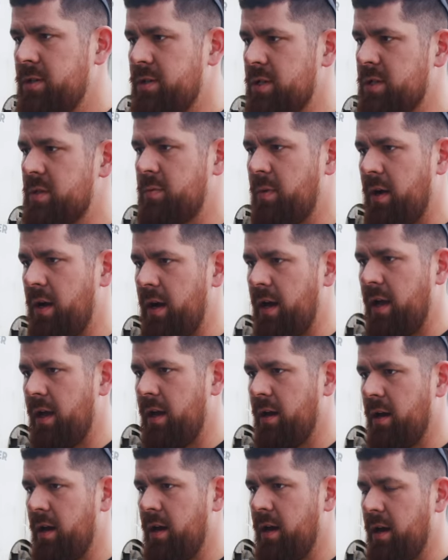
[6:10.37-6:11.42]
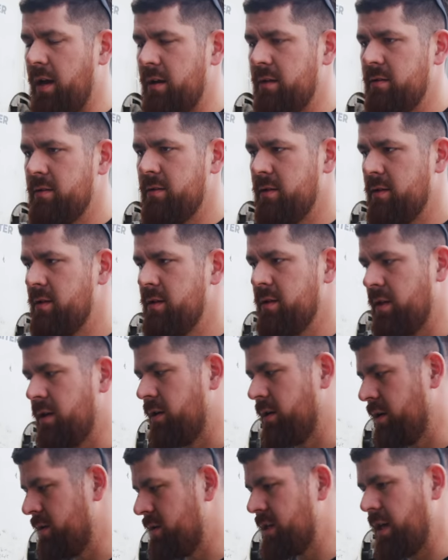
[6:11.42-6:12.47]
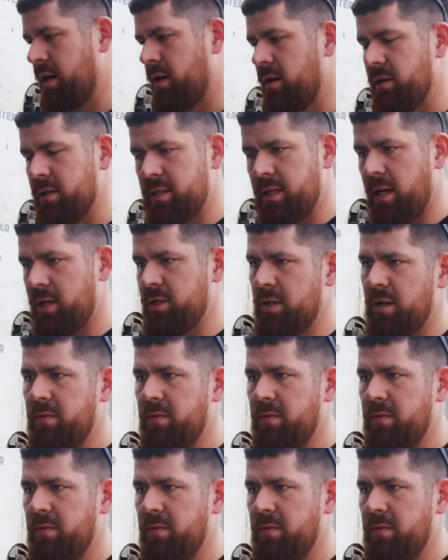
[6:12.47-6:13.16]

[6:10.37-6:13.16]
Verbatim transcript: just by, you know, you take all the tension